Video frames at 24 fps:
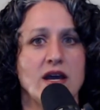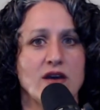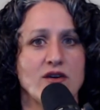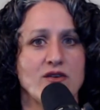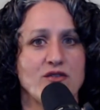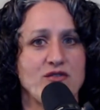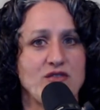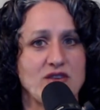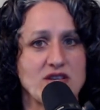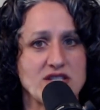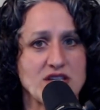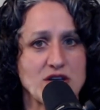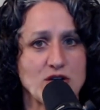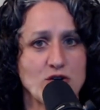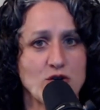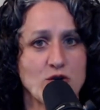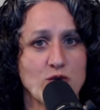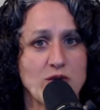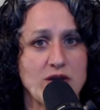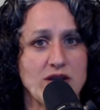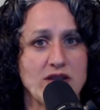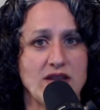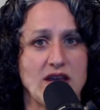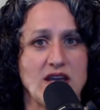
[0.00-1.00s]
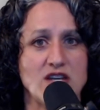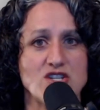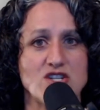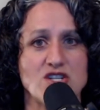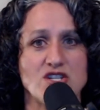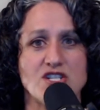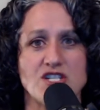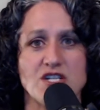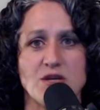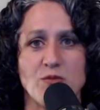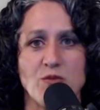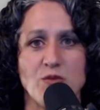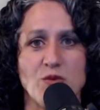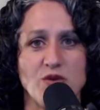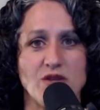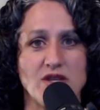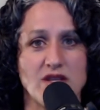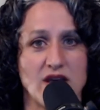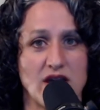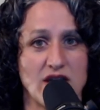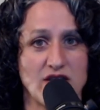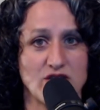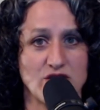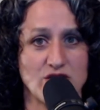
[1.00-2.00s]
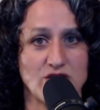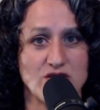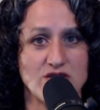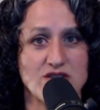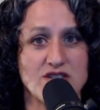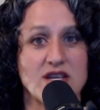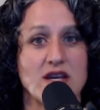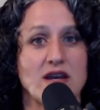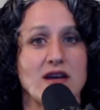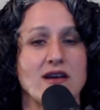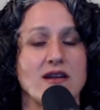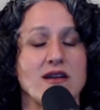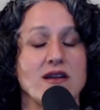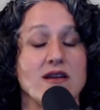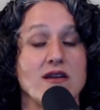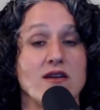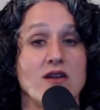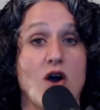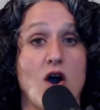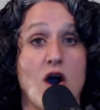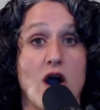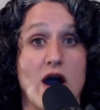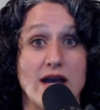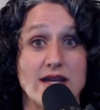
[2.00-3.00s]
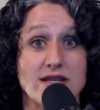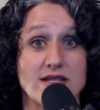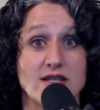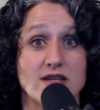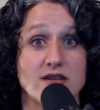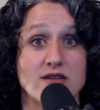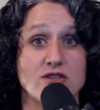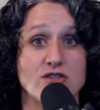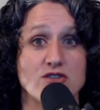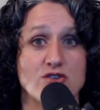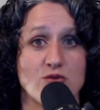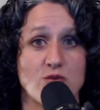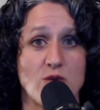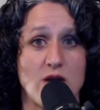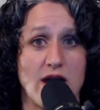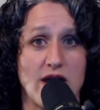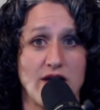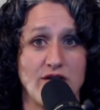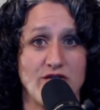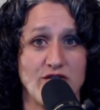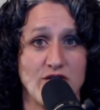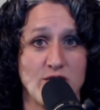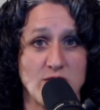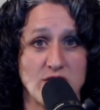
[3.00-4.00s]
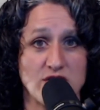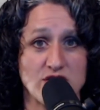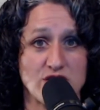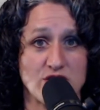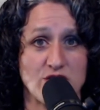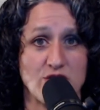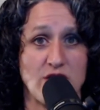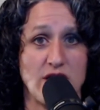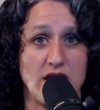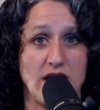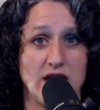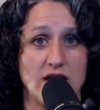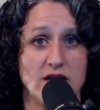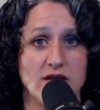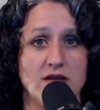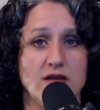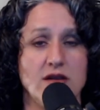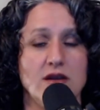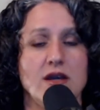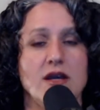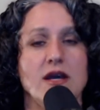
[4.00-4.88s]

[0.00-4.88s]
physical relationship with others, not derived from a screen,